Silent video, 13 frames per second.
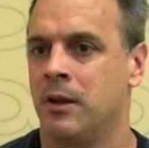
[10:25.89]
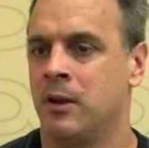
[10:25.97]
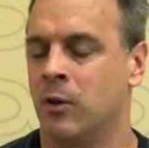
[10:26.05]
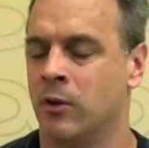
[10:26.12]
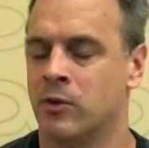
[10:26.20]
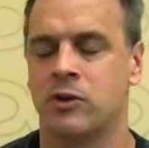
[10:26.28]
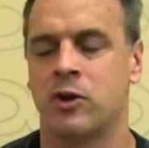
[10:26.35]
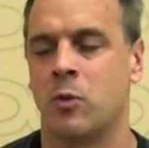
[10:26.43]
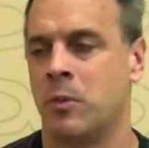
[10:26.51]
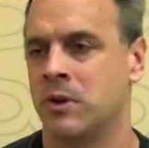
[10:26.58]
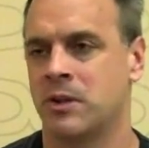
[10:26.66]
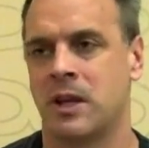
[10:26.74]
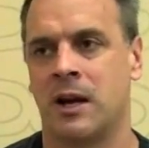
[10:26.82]
there's so
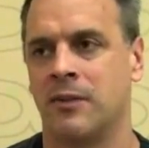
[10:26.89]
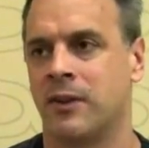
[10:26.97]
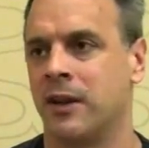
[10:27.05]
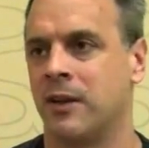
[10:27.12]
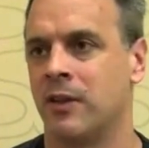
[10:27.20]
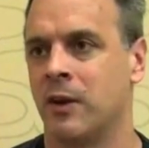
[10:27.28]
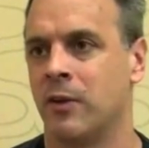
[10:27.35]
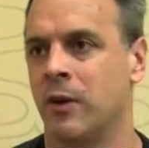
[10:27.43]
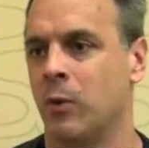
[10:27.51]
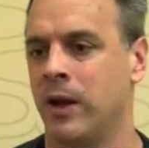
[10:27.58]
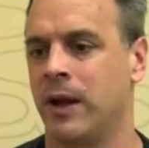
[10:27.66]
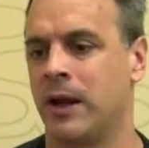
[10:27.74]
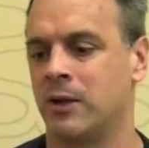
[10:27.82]
much content in there that
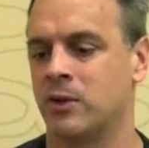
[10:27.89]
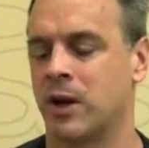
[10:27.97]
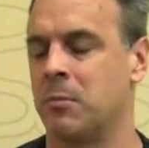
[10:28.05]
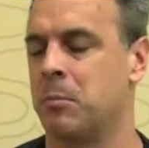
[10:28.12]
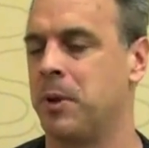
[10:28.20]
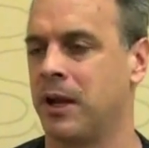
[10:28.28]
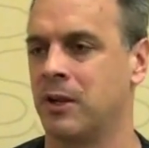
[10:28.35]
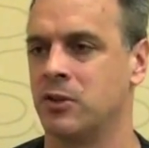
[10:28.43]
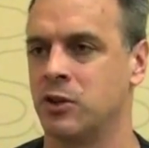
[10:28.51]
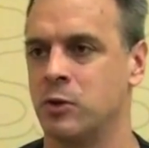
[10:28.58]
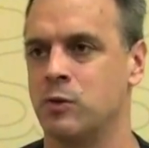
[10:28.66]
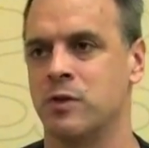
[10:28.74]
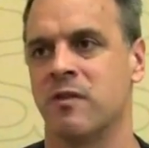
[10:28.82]
we kind of try and pick and
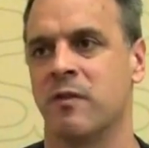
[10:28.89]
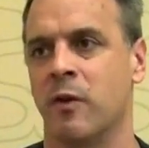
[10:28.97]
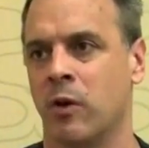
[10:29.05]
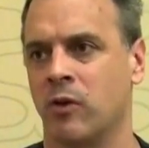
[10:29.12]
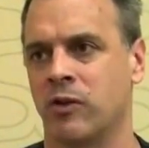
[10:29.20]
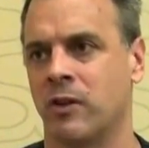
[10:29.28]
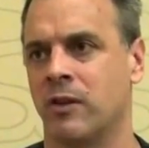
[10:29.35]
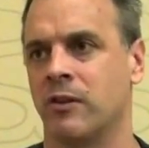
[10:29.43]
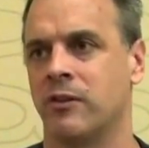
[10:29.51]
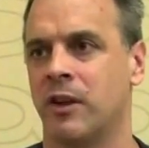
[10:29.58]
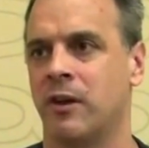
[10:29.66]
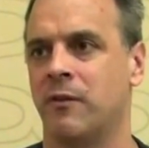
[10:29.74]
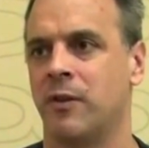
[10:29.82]
choose and focus on the
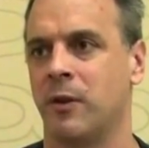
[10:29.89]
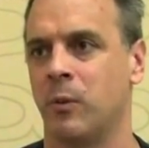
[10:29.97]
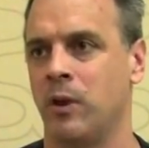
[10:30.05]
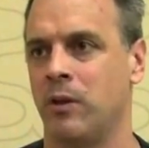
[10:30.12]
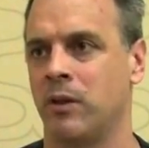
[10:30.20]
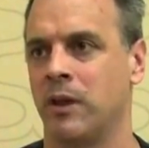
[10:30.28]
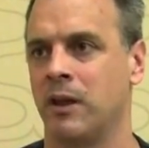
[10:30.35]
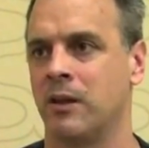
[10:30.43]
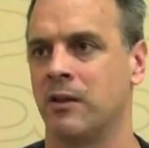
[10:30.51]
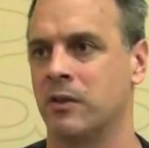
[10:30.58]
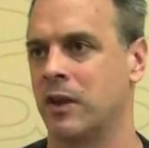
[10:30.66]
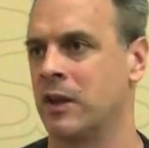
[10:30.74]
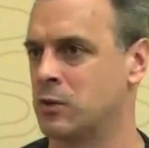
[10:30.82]
stuff that we think
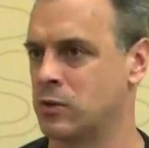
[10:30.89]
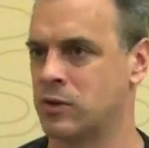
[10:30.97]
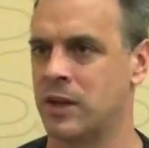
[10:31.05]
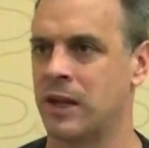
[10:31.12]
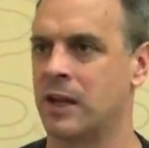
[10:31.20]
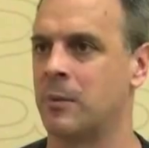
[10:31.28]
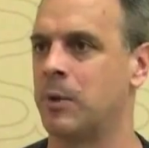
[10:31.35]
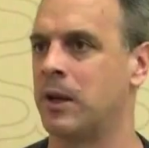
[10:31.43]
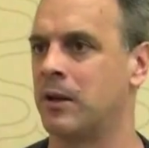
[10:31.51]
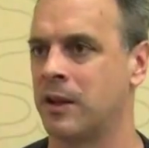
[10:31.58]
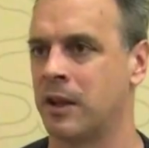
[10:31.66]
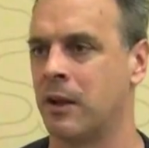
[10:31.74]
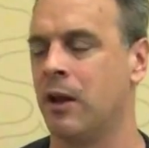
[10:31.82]
is interesting and
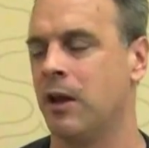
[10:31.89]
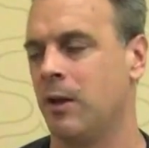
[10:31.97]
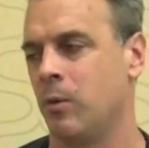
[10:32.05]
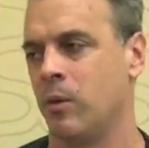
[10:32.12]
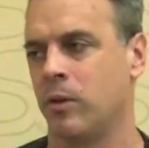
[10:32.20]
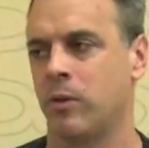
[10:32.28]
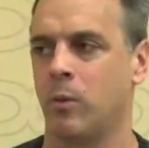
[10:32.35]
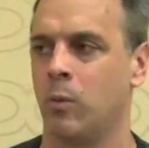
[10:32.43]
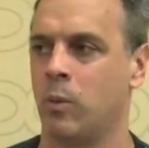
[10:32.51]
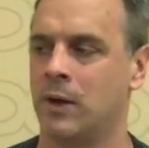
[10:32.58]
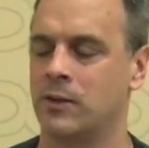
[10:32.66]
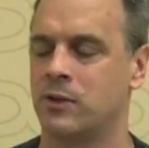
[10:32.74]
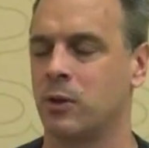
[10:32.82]
appealing,
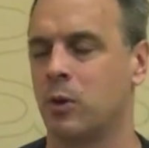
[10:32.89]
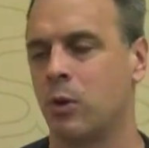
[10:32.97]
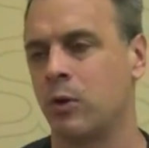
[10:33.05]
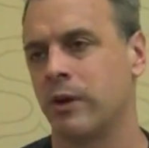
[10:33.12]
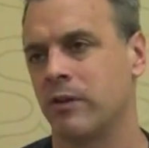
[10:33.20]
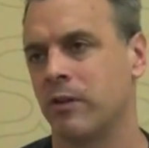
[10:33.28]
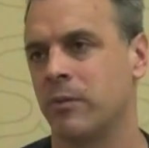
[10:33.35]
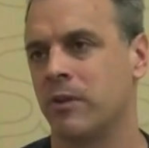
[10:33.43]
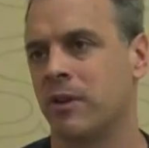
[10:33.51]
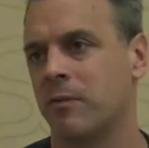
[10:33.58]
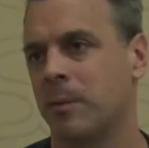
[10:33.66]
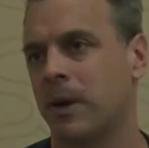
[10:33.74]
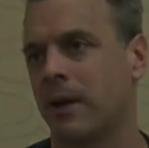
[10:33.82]
while still holding some
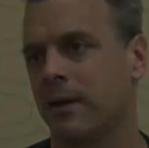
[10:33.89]
stuff back.